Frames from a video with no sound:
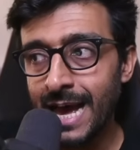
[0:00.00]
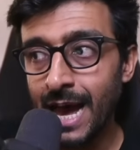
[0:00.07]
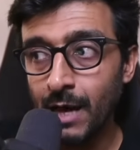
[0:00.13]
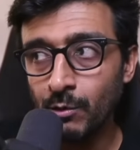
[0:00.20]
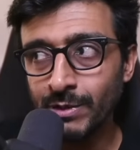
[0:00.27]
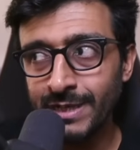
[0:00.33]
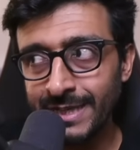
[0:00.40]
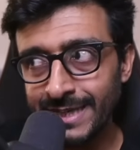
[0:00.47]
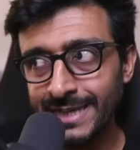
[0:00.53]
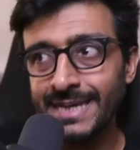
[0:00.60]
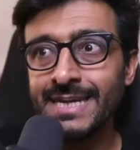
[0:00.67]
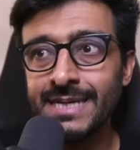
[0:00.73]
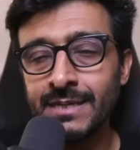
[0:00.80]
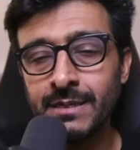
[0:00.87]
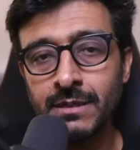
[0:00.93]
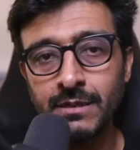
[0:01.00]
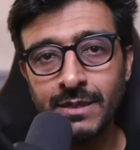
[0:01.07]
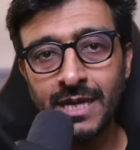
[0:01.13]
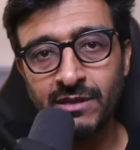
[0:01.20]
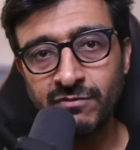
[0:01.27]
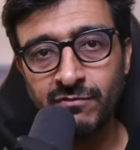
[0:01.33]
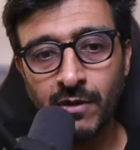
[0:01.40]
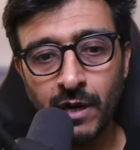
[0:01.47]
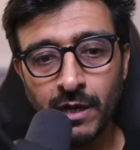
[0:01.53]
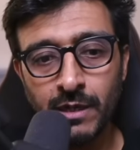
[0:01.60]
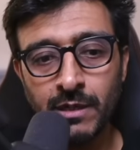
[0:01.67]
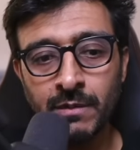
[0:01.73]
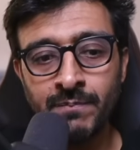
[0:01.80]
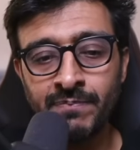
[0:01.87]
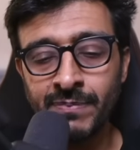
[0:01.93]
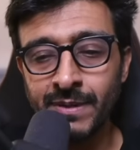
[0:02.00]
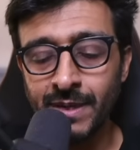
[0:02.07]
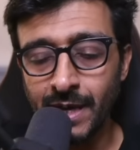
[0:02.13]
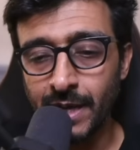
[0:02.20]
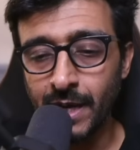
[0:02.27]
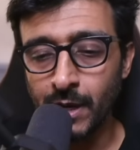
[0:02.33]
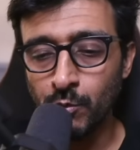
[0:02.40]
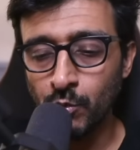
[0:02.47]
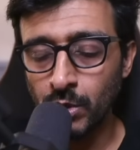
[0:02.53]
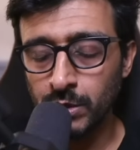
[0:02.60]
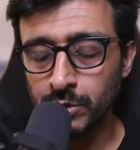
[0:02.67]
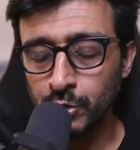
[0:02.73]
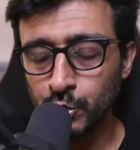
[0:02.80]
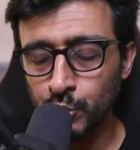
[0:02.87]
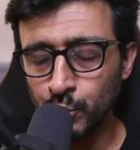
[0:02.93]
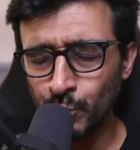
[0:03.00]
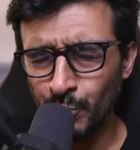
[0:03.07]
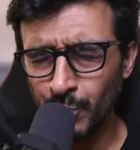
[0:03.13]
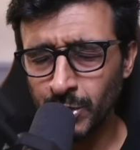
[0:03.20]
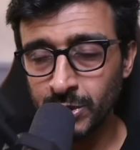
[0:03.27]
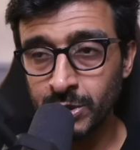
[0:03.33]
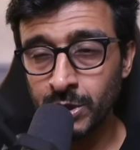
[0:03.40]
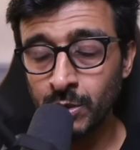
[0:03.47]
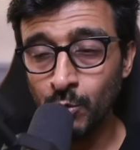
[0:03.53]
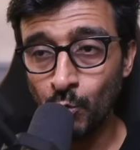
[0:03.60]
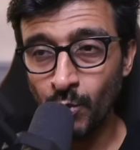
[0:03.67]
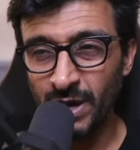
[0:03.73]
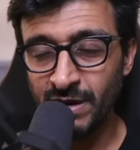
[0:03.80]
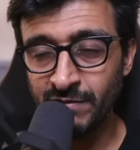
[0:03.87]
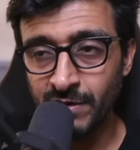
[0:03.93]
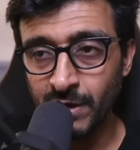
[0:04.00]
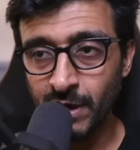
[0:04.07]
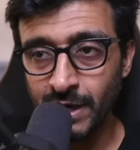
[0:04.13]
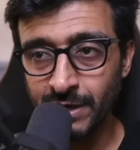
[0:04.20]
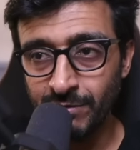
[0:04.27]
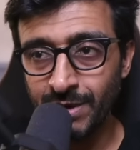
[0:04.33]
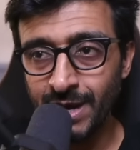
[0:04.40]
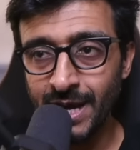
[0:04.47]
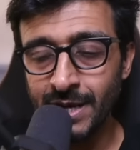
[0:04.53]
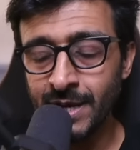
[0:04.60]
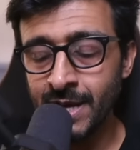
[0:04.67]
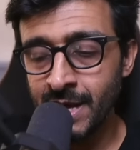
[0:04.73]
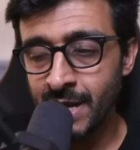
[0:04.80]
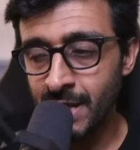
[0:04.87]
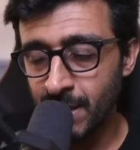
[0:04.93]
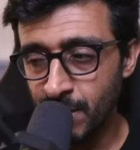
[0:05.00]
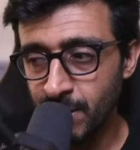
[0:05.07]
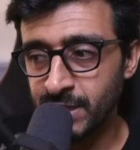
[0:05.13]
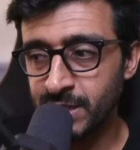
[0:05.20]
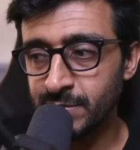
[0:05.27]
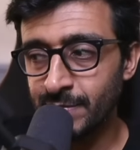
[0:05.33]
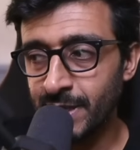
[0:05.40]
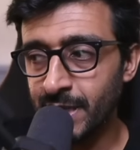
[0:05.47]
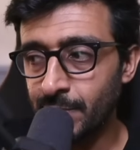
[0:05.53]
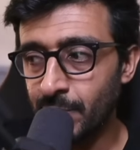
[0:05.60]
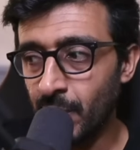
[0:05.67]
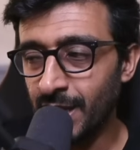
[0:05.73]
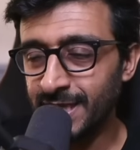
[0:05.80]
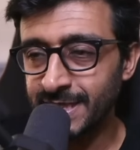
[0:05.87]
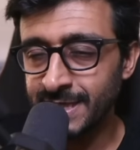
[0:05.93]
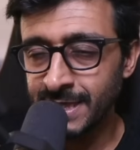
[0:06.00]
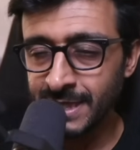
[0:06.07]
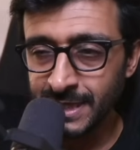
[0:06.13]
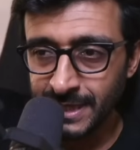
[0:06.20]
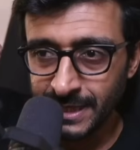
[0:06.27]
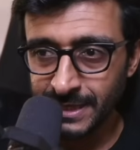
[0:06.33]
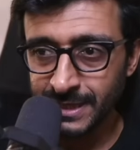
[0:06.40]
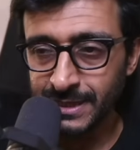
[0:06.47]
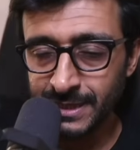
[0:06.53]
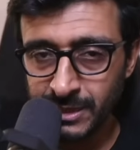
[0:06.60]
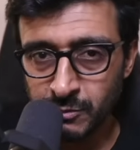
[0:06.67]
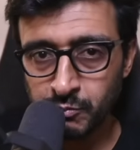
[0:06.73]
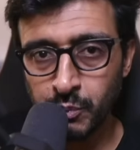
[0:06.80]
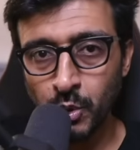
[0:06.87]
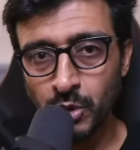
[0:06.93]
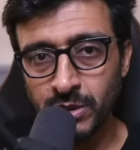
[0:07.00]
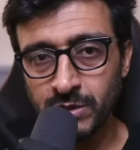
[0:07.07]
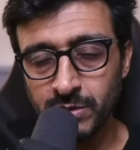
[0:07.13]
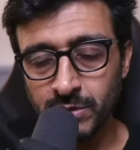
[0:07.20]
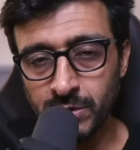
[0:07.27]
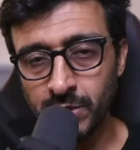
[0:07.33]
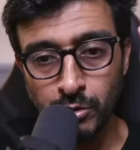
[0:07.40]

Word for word: want to read that file and I want to put whatever I read, this many bytes in this pointer,